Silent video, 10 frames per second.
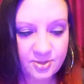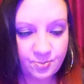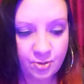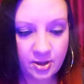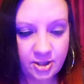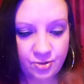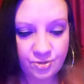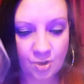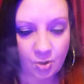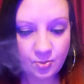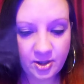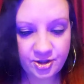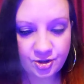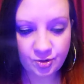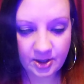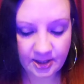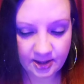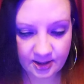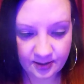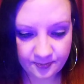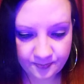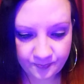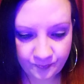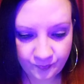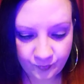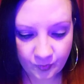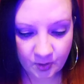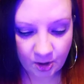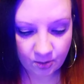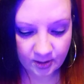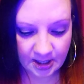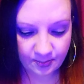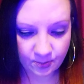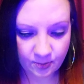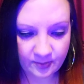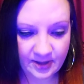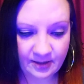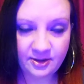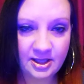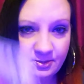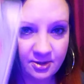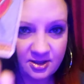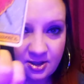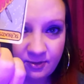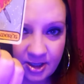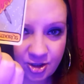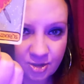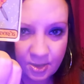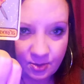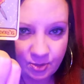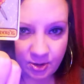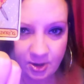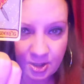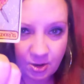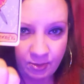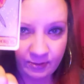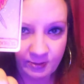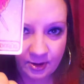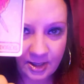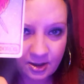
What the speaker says: brought you so much strength. You're capable of everything because you've had your heart broken over and